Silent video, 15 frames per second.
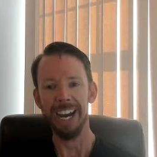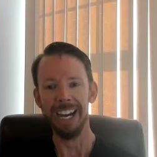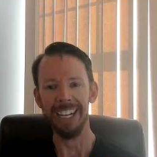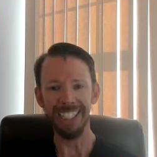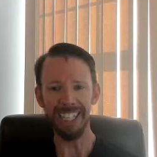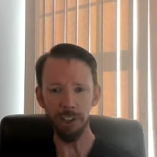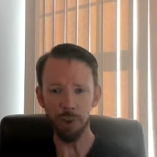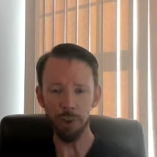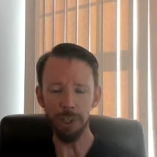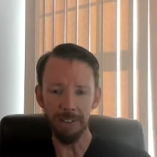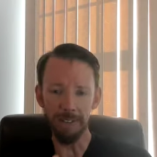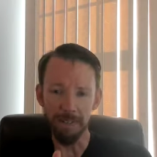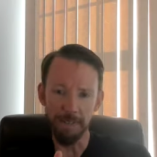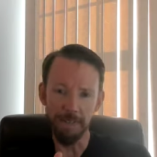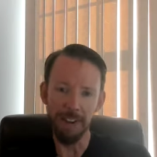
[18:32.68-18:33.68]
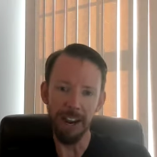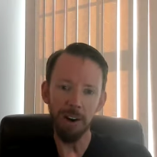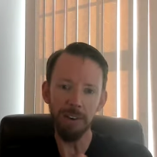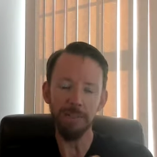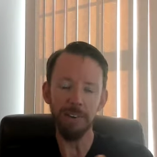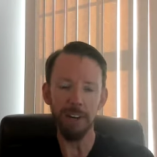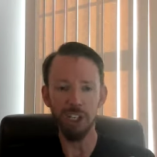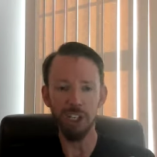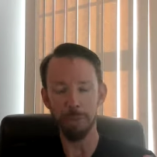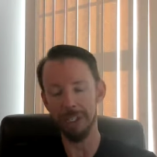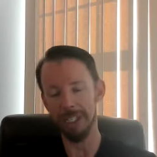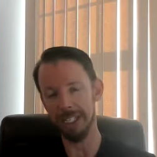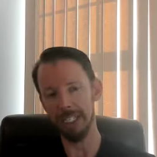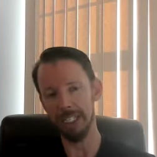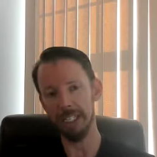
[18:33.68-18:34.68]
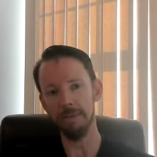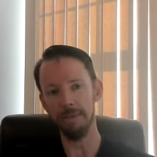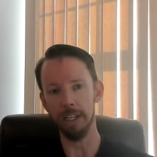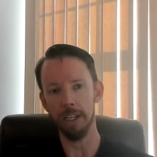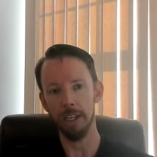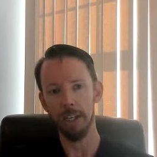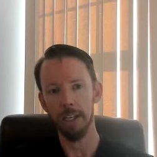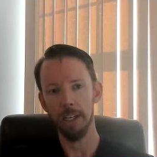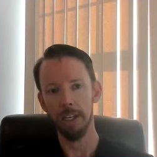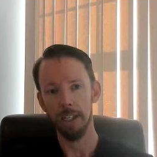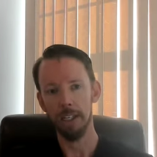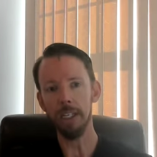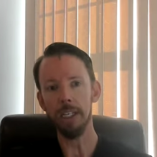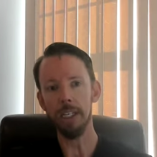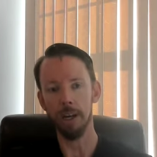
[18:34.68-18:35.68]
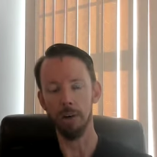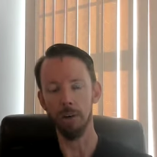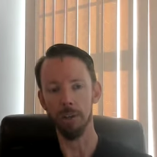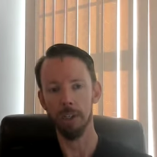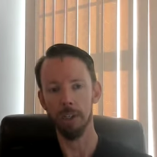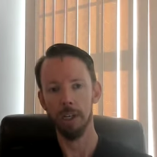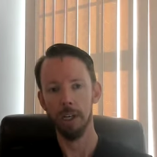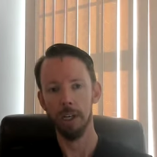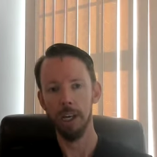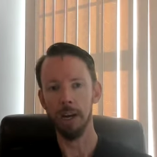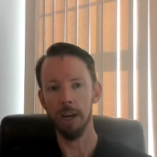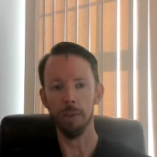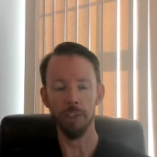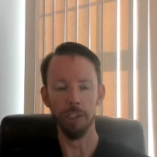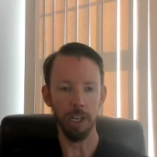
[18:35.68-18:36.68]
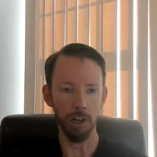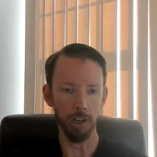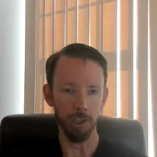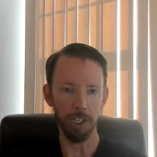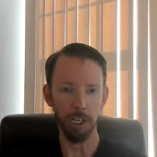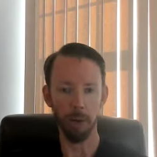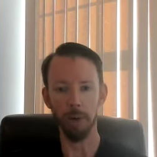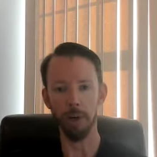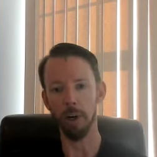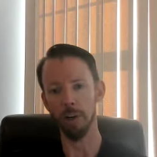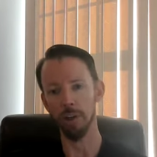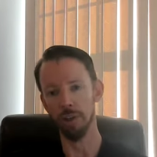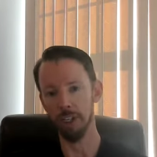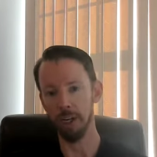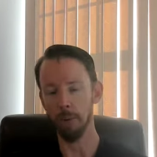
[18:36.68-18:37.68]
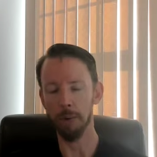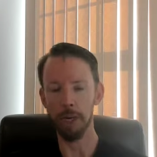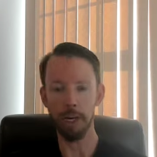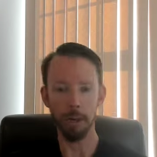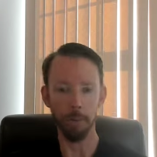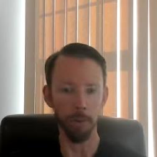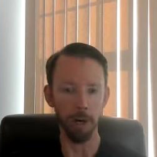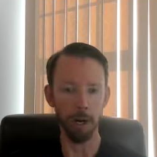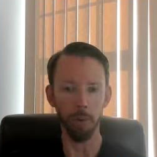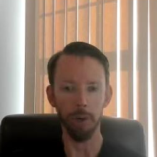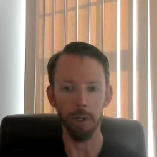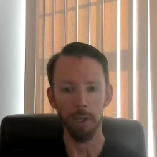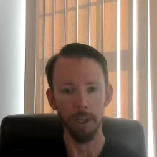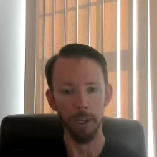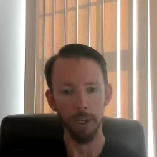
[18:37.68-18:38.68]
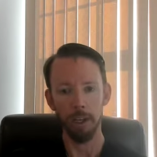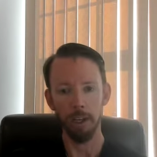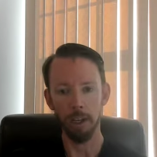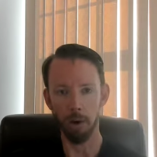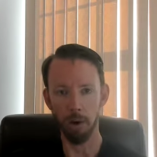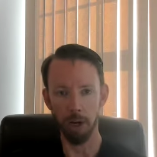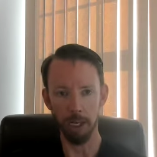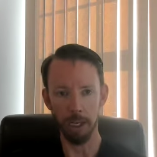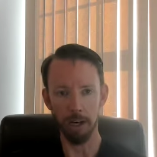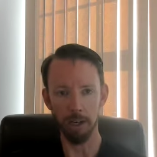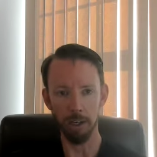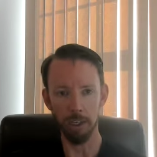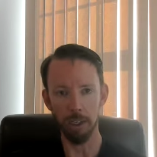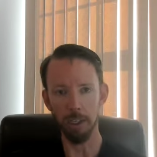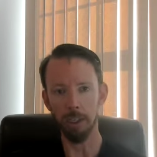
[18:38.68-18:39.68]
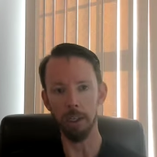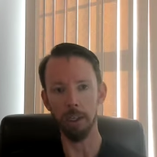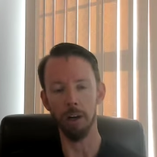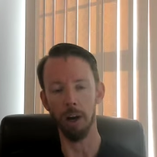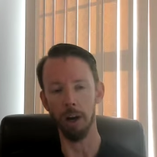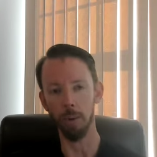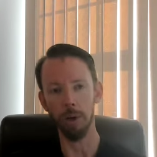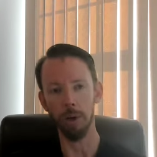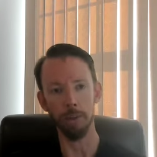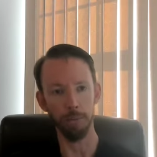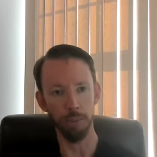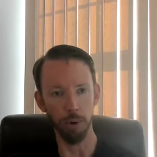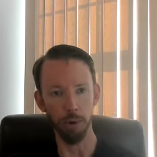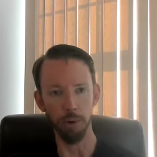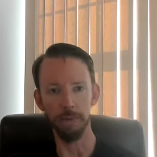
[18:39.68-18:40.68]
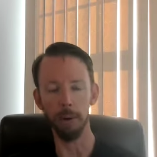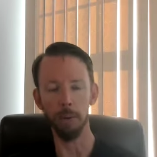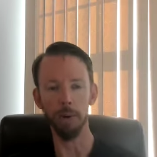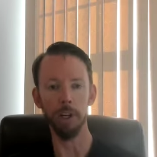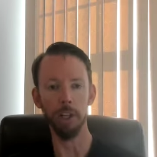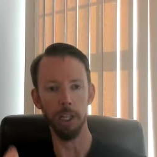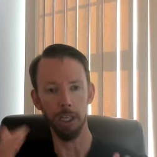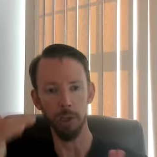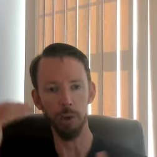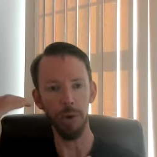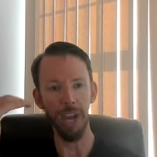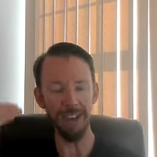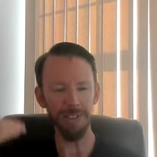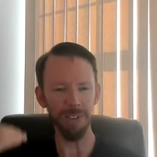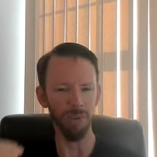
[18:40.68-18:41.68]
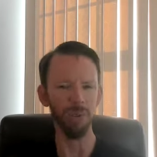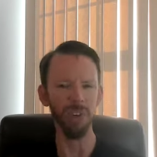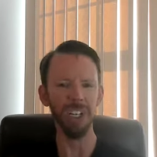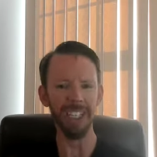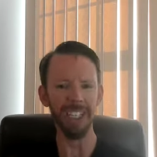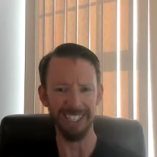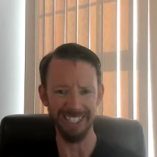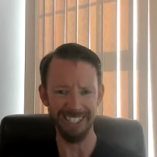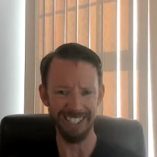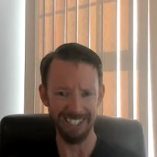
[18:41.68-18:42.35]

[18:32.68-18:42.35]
unless you give it very, very specific details. Hey, I want scarcity. I want urgency. I want a number. I want, you know, a guarantee. You know, I want proof. I want, you know, like, you have to really